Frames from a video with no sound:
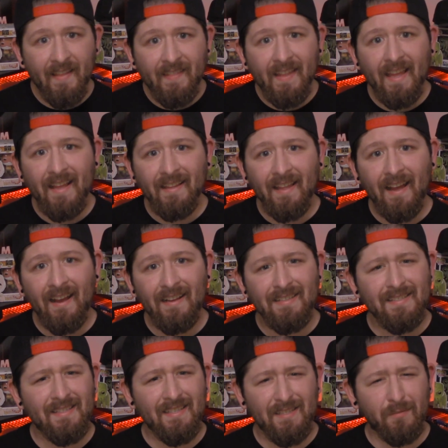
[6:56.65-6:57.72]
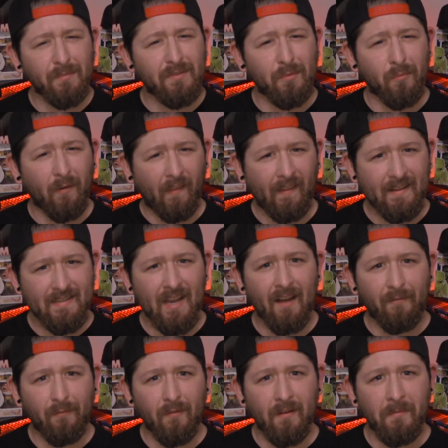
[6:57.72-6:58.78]
In the end guys, this was a really
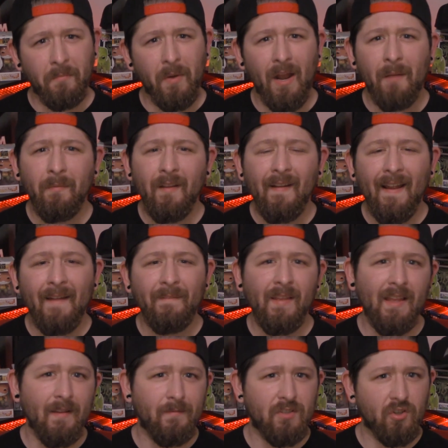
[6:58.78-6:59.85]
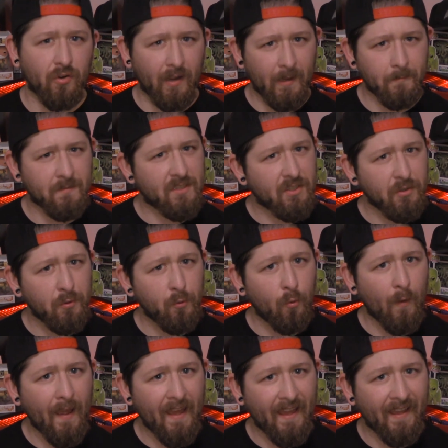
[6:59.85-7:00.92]
tough one, but I'm gonna have to give Scream
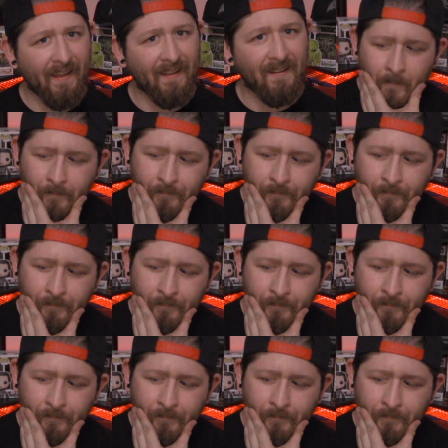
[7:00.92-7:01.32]
2 a